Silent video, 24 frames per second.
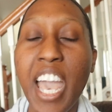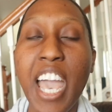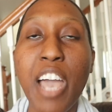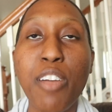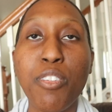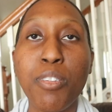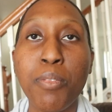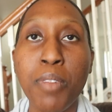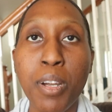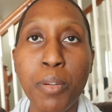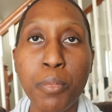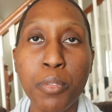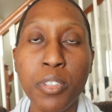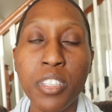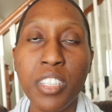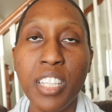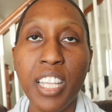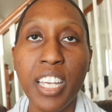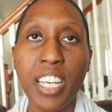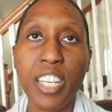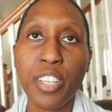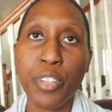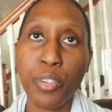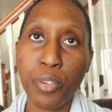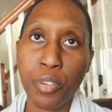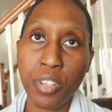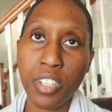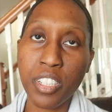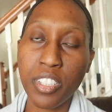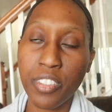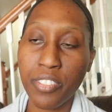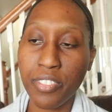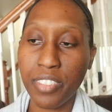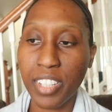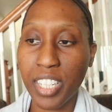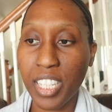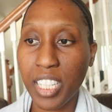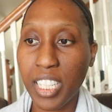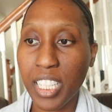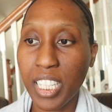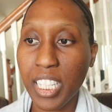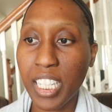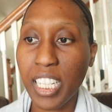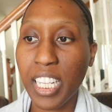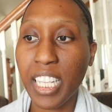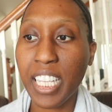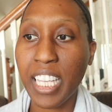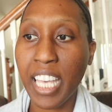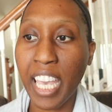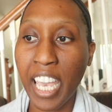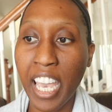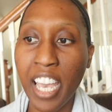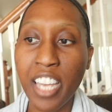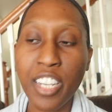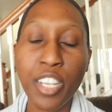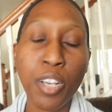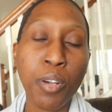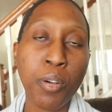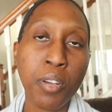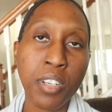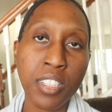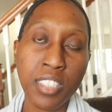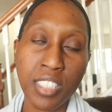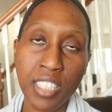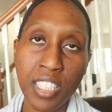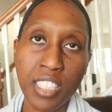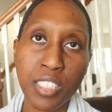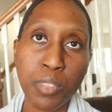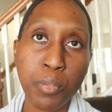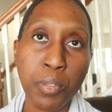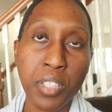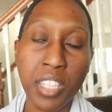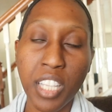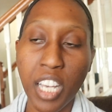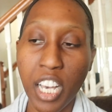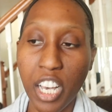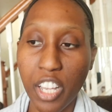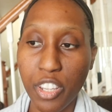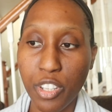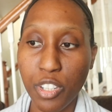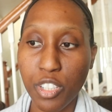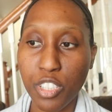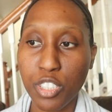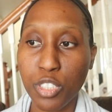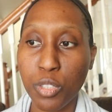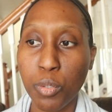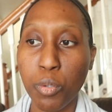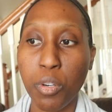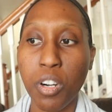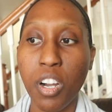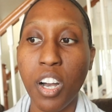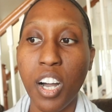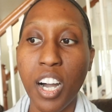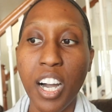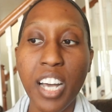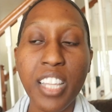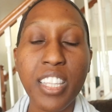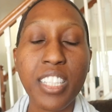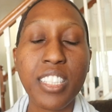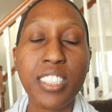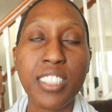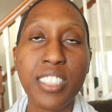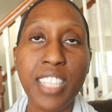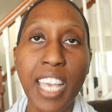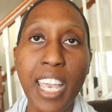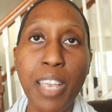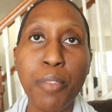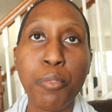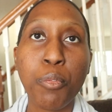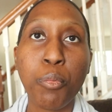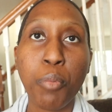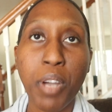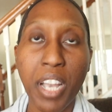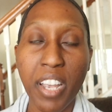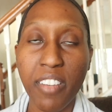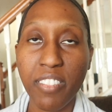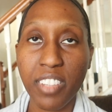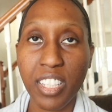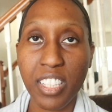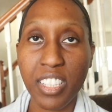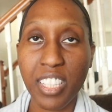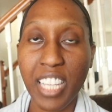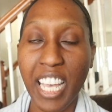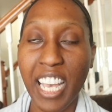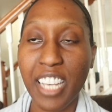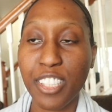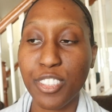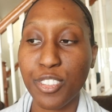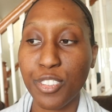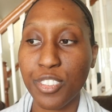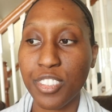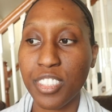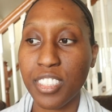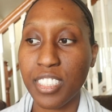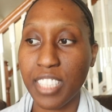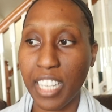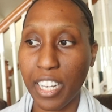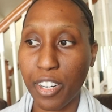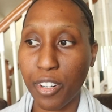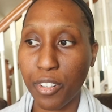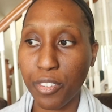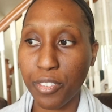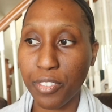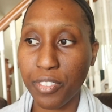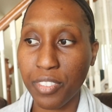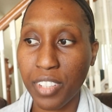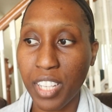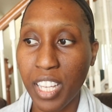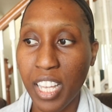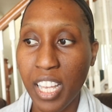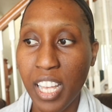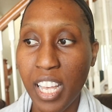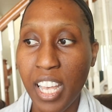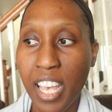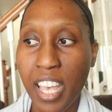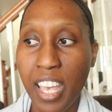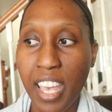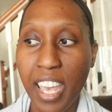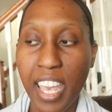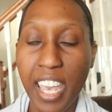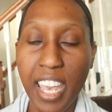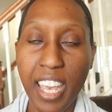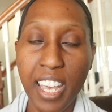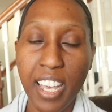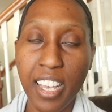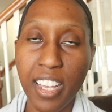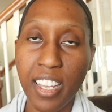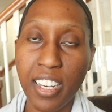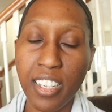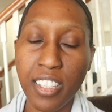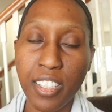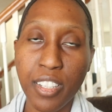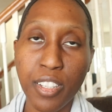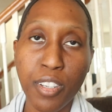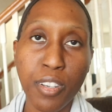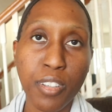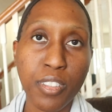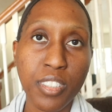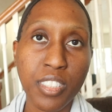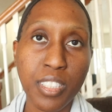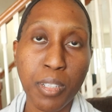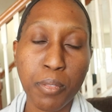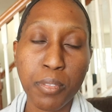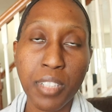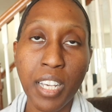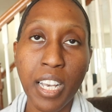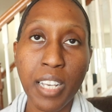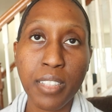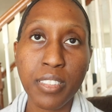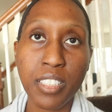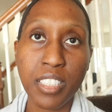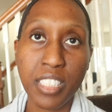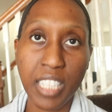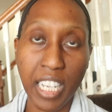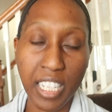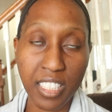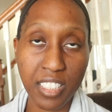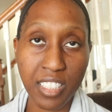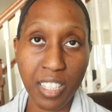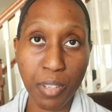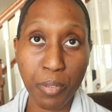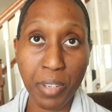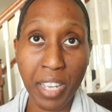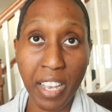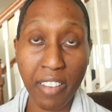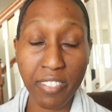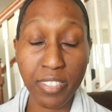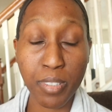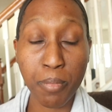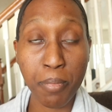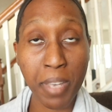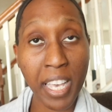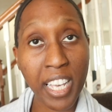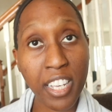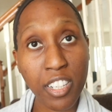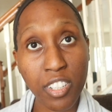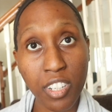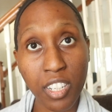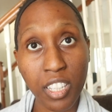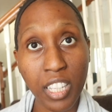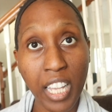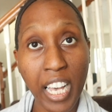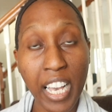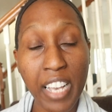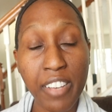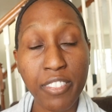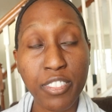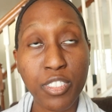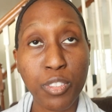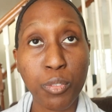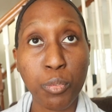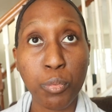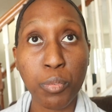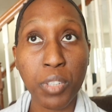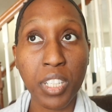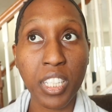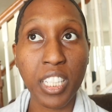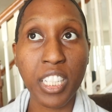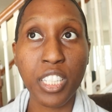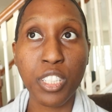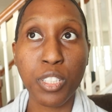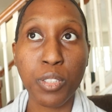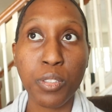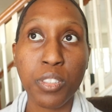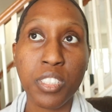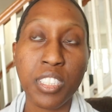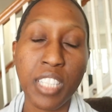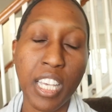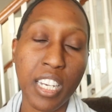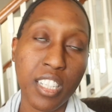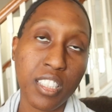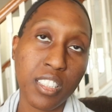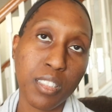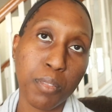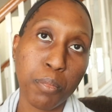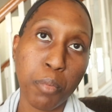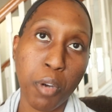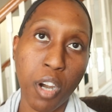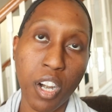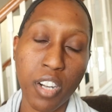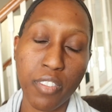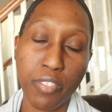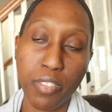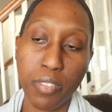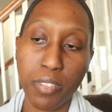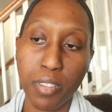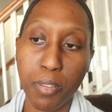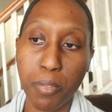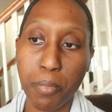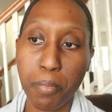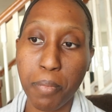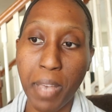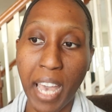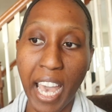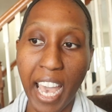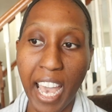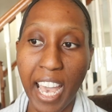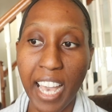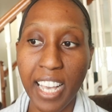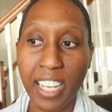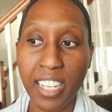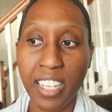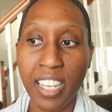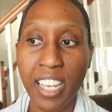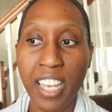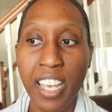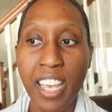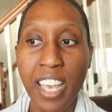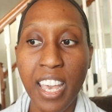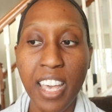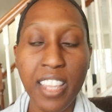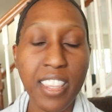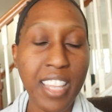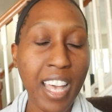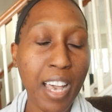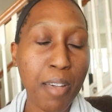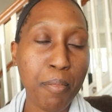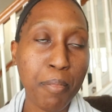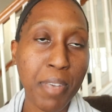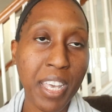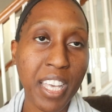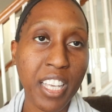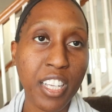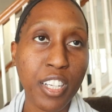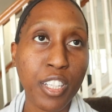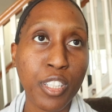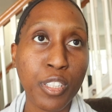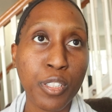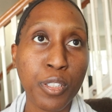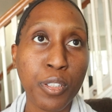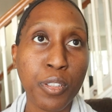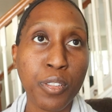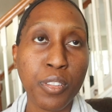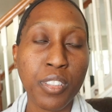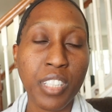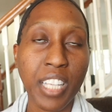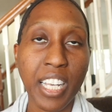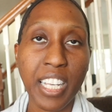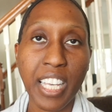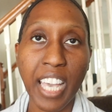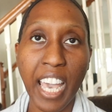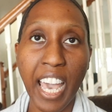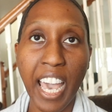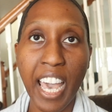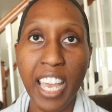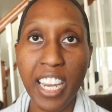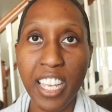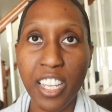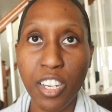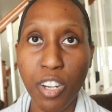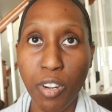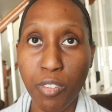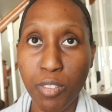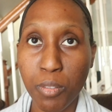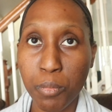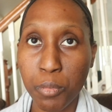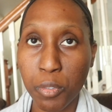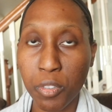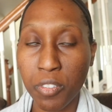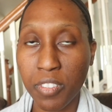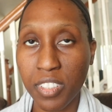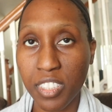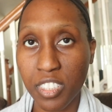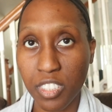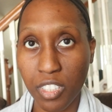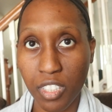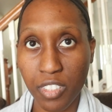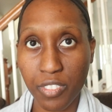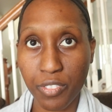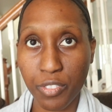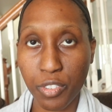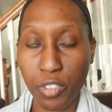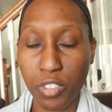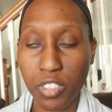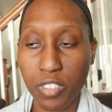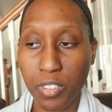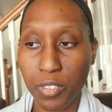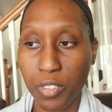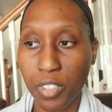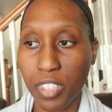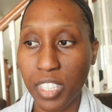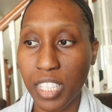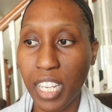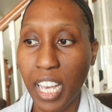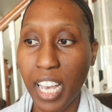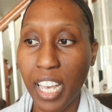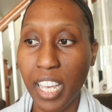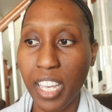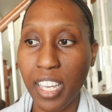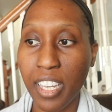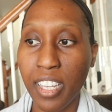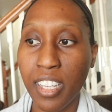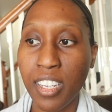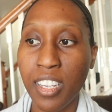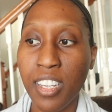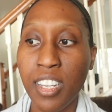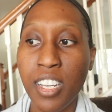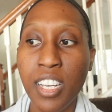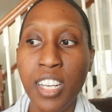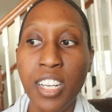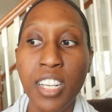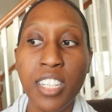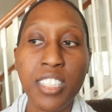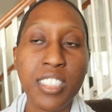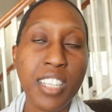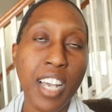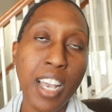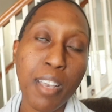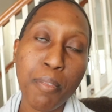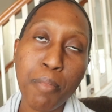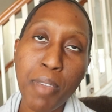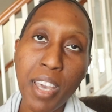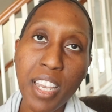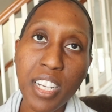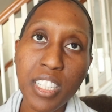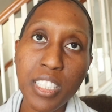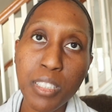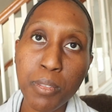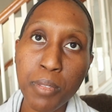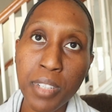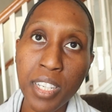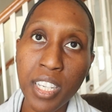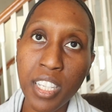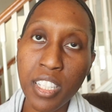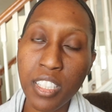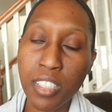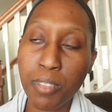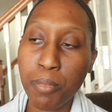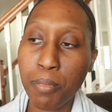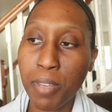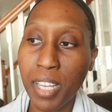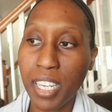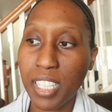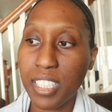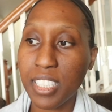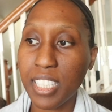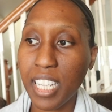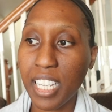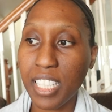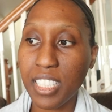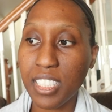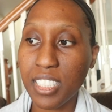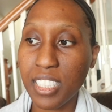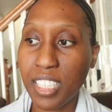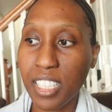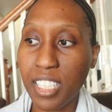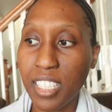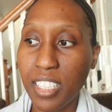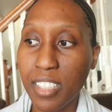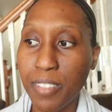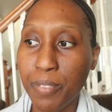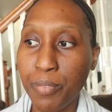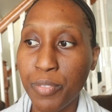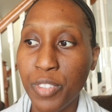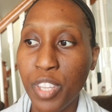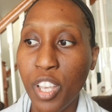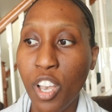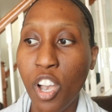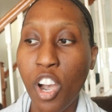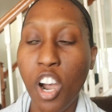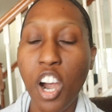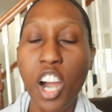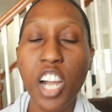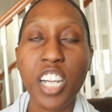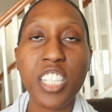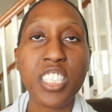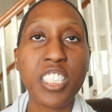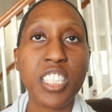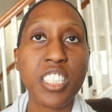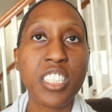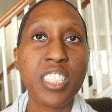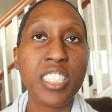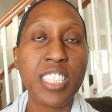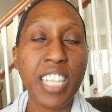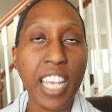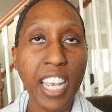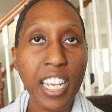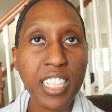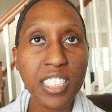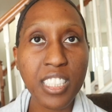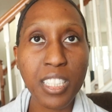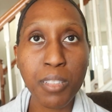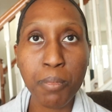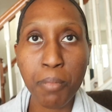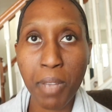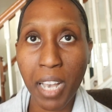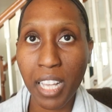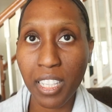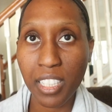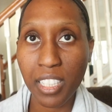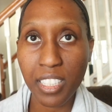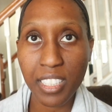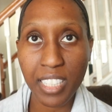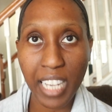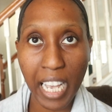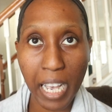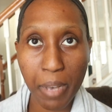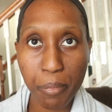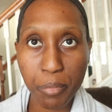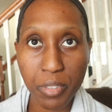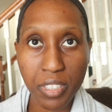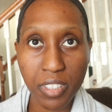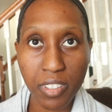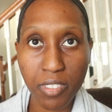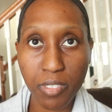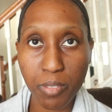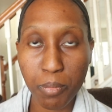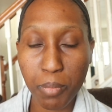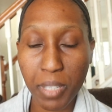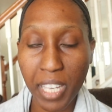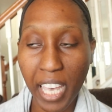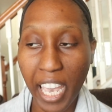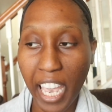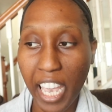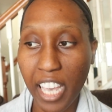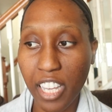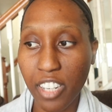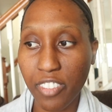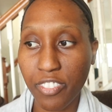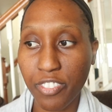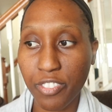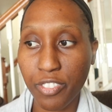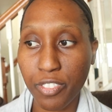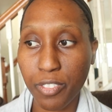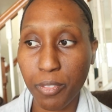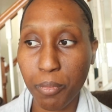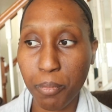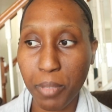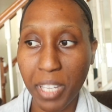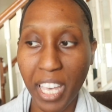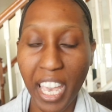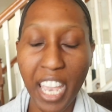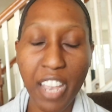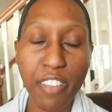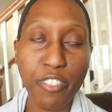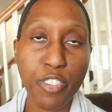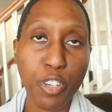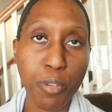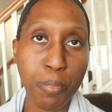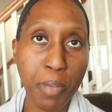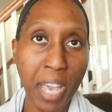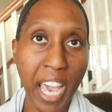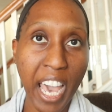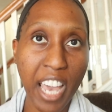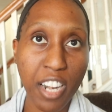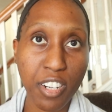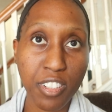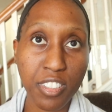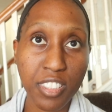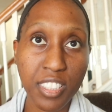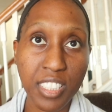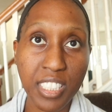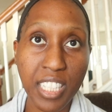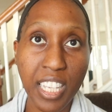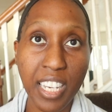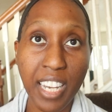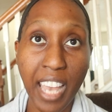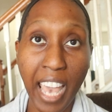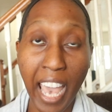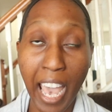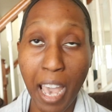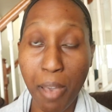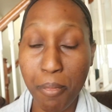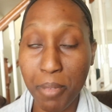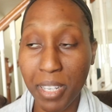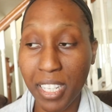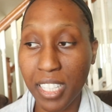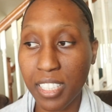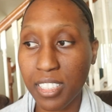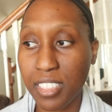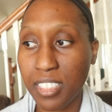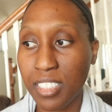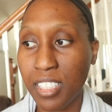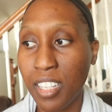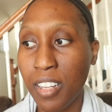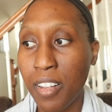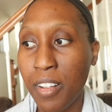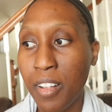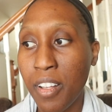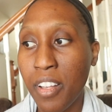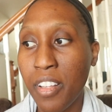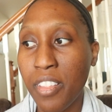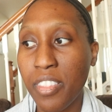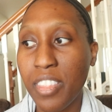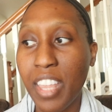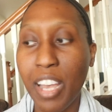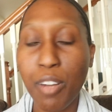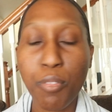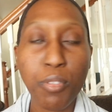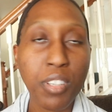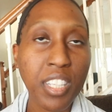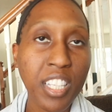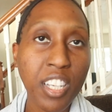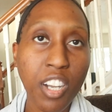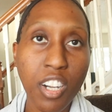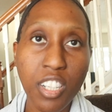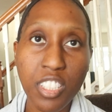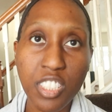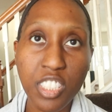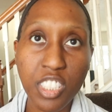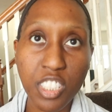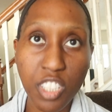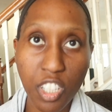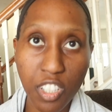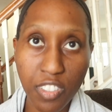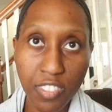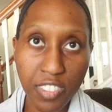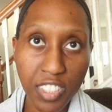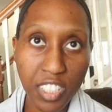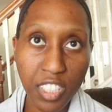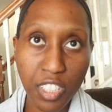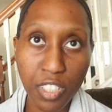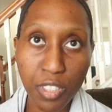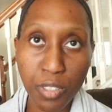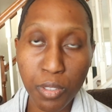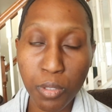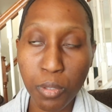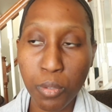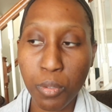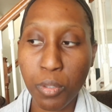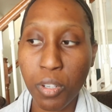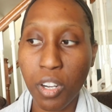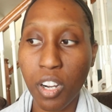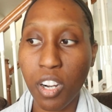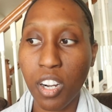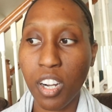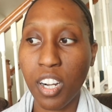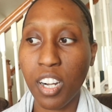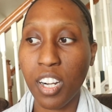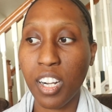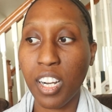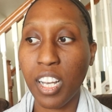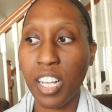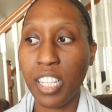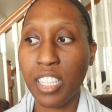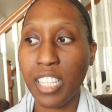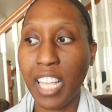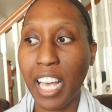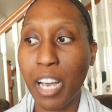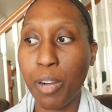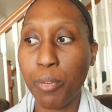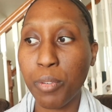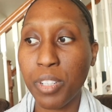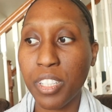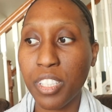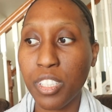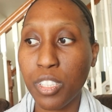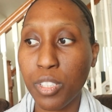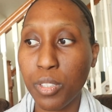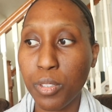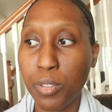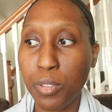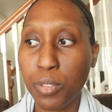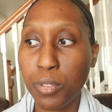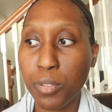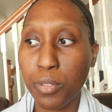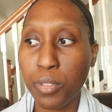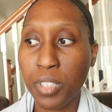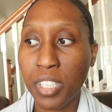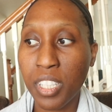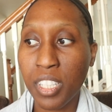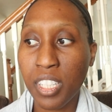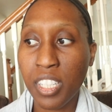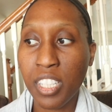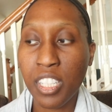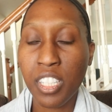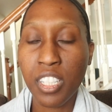And remember that your divinity can coexist with others who are on the same wavelength as yourself. And, you know, sometimes the changes that we have to make in our lives really do set us apart from the pack. And that may include like adding or removing certain foods from your diet, time management, meditation, or just changing maladaptive behavior, behavior patterns and habits that really aren't serving you or allowing you